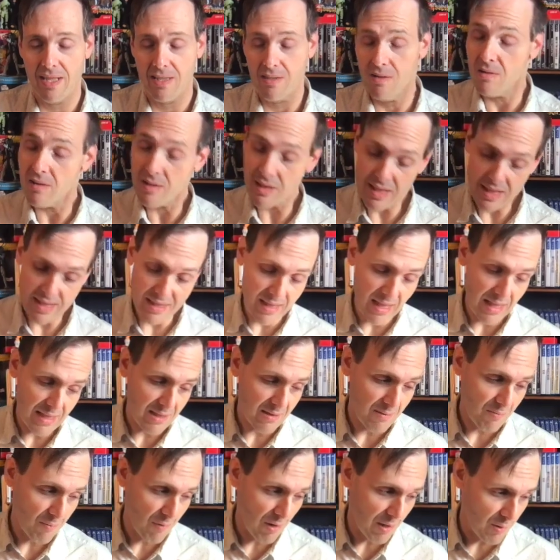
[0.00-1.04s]
or at least that's
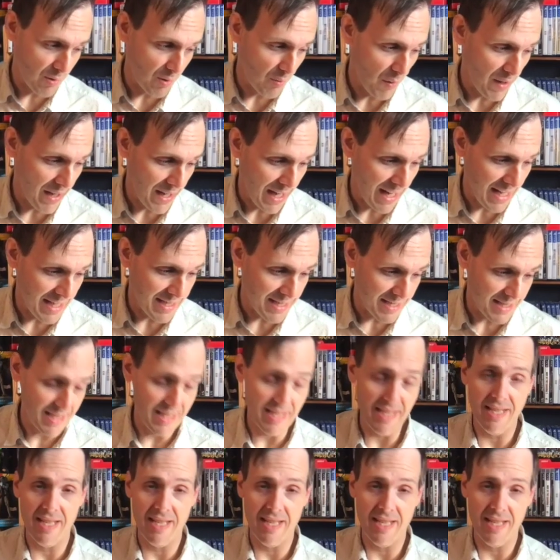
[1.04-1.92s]
the way I see it,